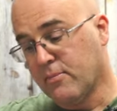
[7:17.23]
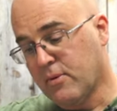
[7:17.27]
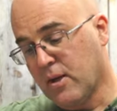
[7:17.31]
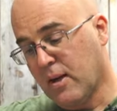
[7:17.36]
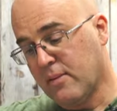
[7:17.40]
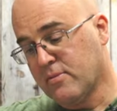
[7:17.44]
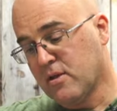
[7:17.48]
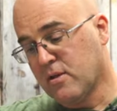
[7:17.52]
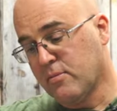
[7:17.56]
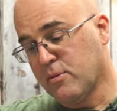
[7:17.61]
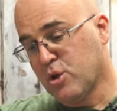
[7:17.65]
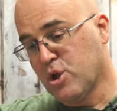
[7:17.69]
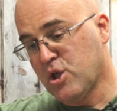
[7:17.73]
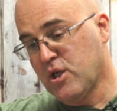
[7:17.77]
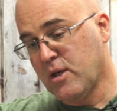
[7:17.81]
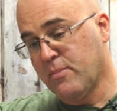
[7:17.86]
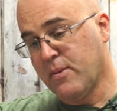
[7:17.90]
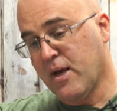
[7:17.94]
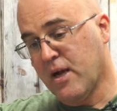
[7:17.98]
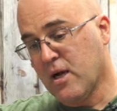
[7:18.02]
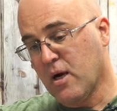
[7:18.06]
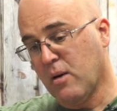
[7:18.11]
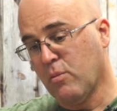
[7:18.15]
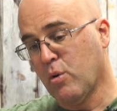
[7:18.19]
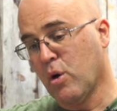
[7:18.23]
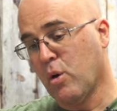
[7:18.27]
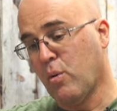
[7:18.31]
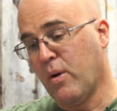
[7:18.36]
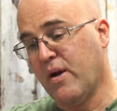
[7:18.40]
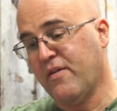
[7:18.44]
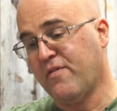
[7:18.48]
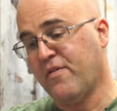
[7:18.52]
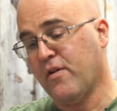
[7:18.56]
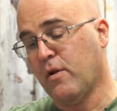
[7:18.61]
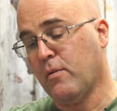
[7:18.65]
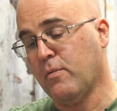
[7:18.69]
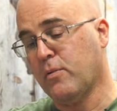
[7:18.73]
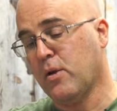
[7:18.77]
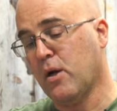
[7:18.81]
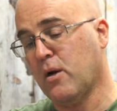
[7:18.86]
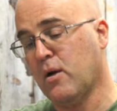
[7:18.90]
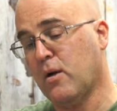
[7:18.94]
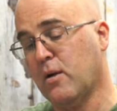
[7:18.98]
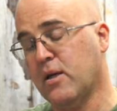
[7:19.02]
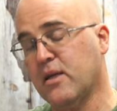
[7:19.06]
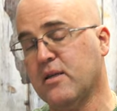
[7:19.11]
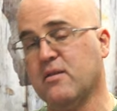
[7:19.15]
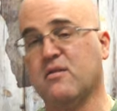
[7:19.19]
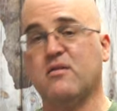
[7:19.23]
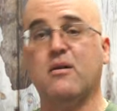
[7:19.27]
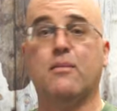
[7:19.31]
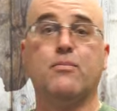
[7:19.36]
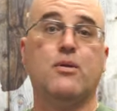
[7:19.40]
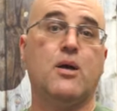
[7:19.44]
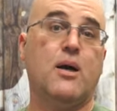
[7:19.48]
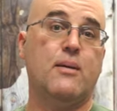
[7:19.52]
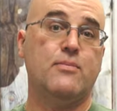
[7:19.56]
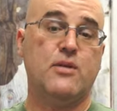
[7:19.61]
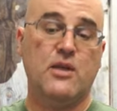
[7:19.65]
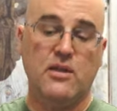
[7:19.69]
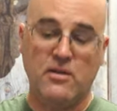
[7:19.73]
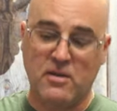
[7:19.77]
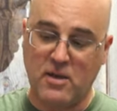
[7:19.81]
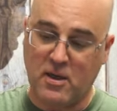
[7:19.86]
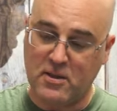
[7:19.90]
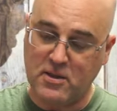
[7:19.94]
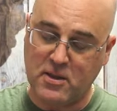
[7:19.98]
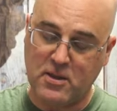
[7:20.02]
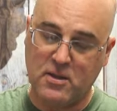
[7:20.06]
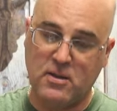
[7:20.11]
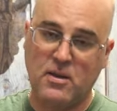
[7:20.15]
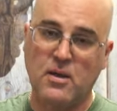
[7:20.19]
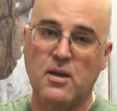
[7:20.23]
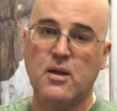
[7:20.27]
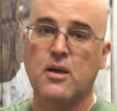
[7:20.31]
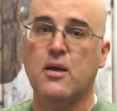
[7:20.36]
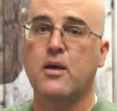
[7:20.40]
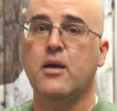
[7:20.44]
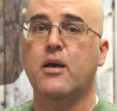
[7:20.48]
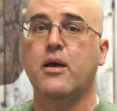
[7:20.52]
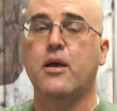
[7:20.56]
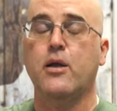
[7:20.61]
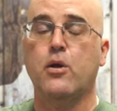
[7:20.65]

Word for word: Sometimes the machine may come with a white film on it, sometimes it doesn't.